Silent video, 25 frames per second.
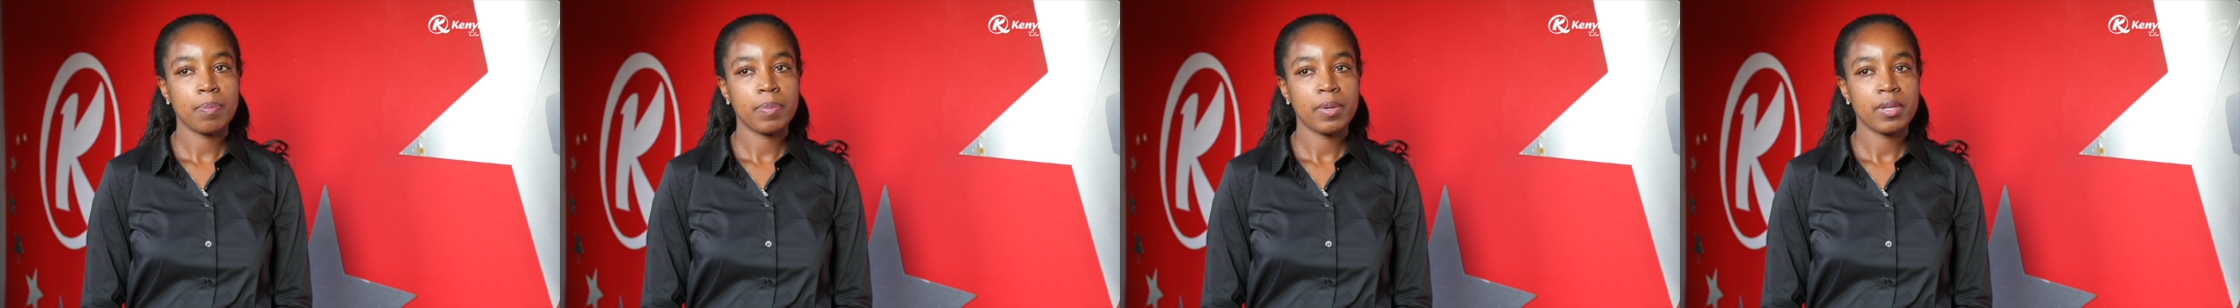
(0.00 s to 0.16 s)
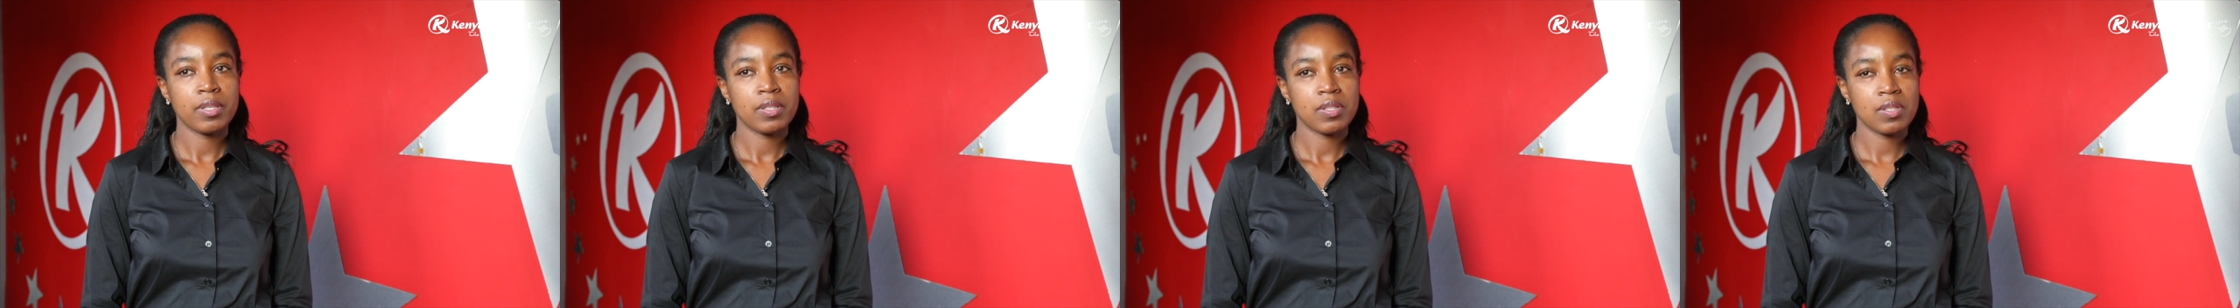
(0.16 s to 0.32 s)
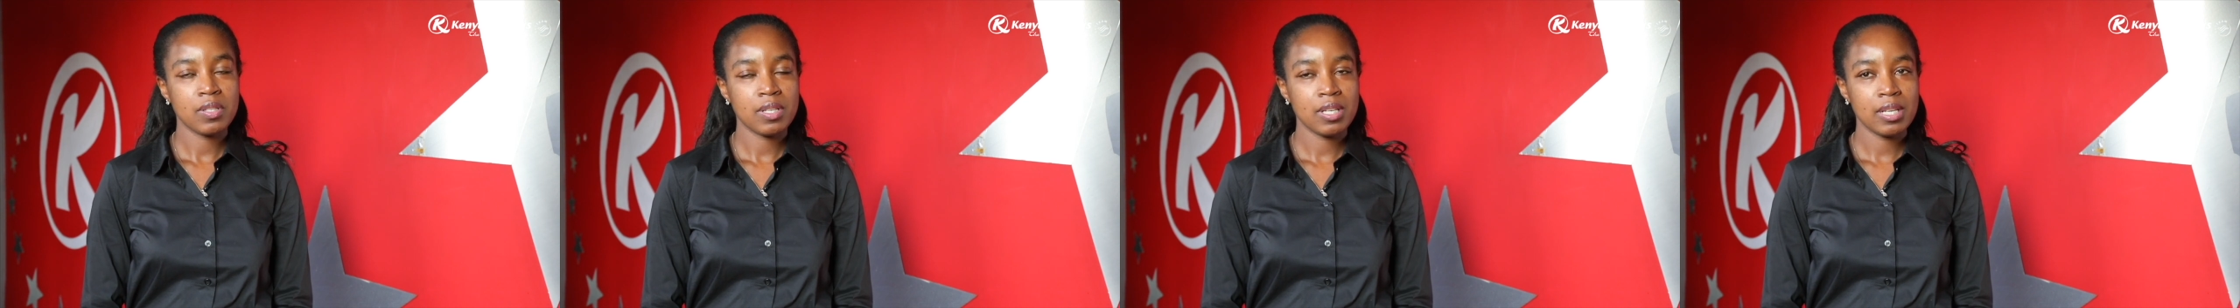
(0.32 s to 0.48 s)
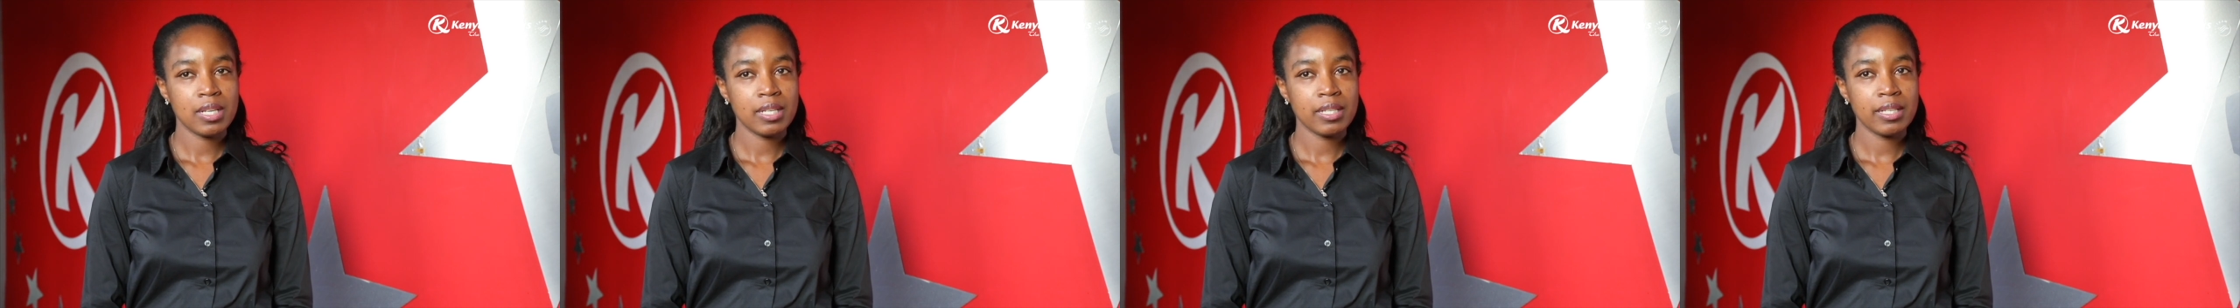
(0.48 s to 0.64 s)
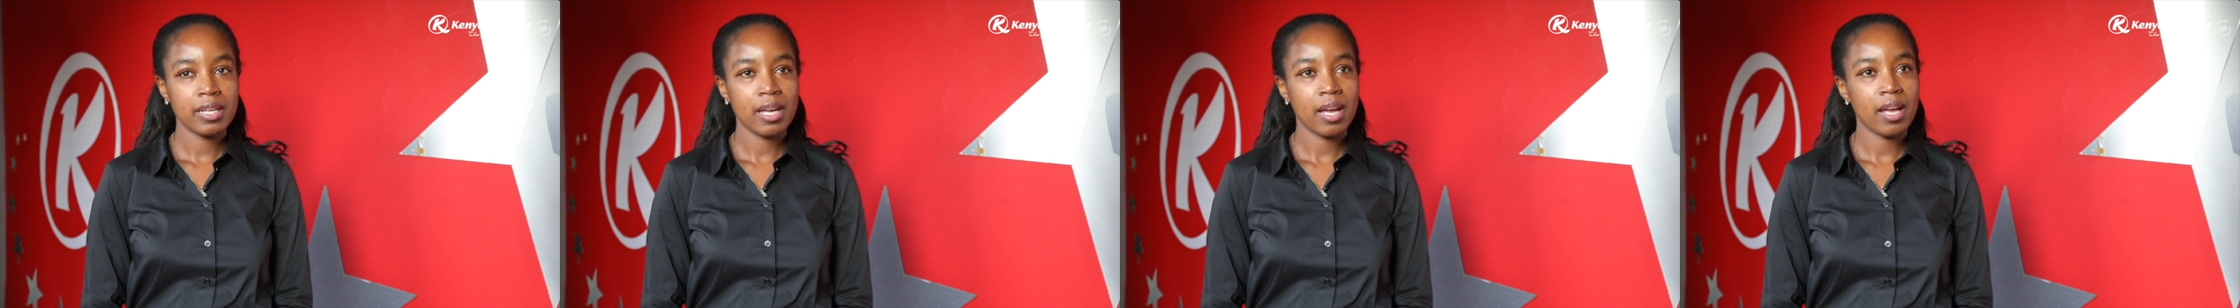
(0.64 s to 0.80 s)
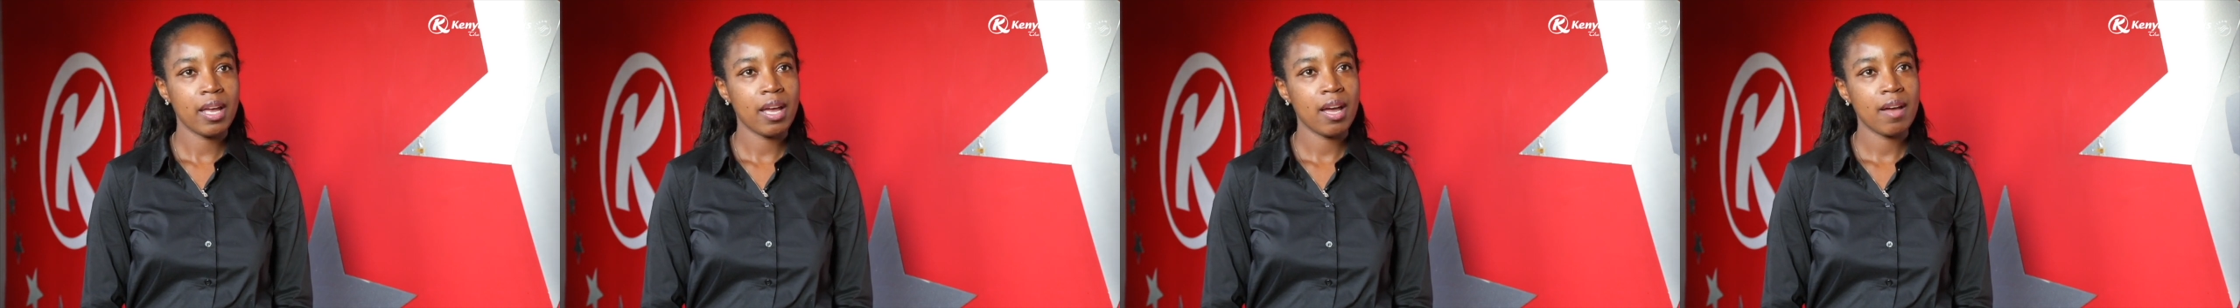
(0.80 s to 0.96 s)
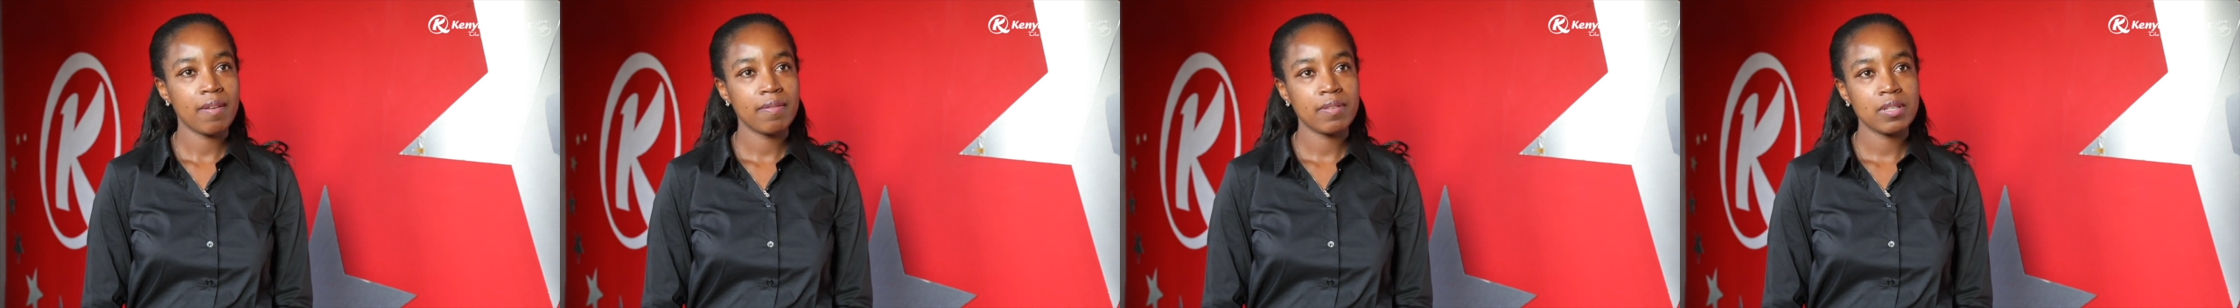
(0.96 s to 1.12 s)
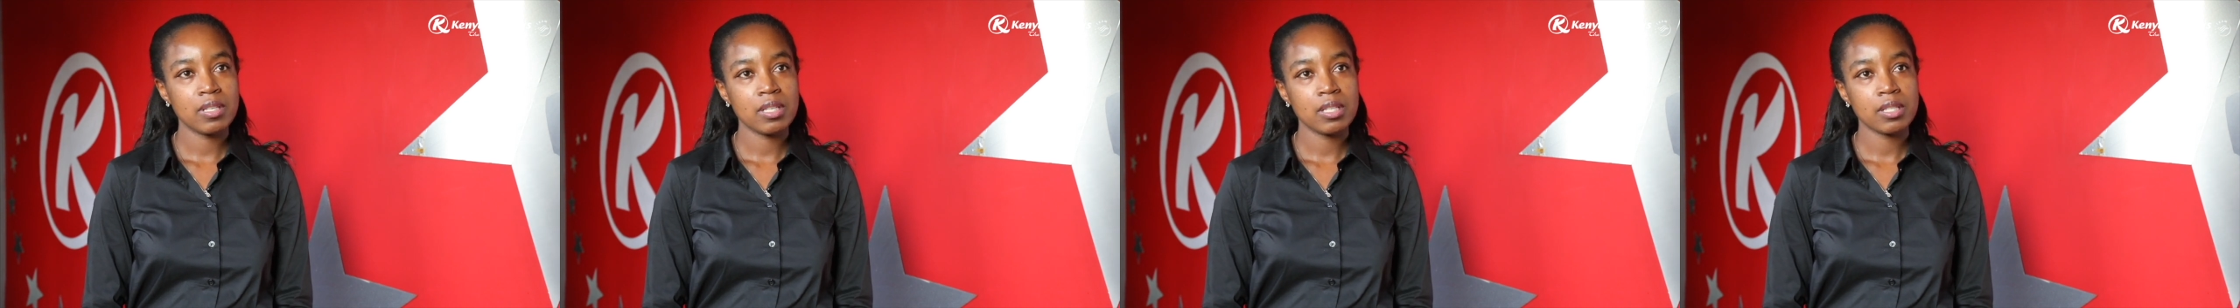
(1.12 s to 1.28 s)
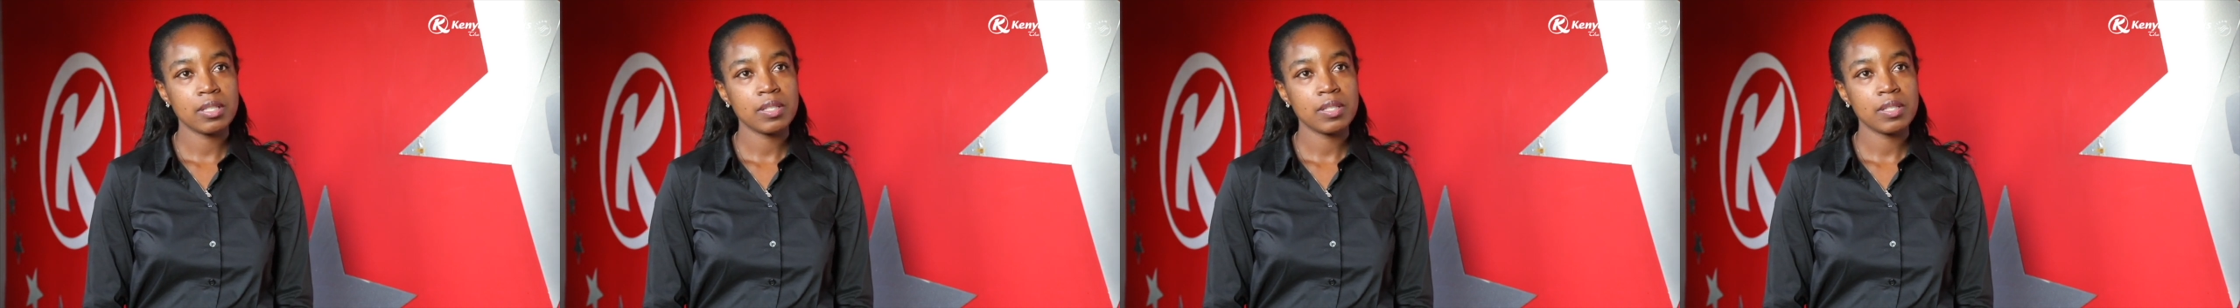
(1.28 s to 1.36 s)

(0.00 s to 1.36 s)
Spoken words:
personally I haven't